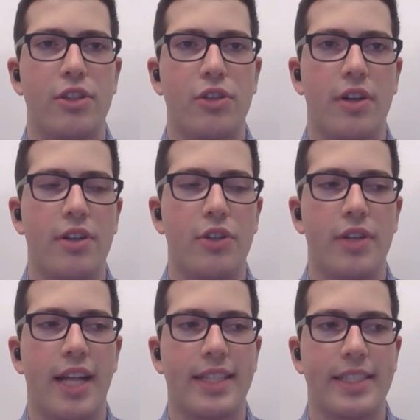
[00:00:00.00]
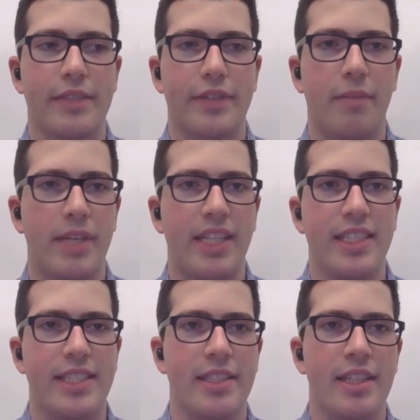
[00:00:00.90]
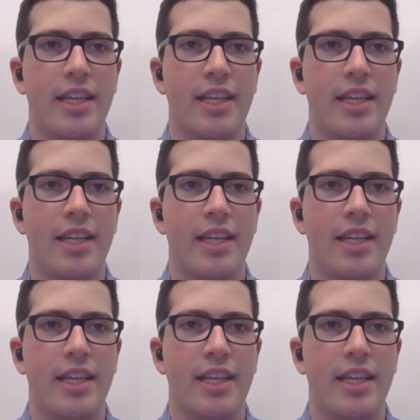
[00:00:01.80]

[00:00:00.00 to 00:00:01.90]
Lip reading: your analysis of companies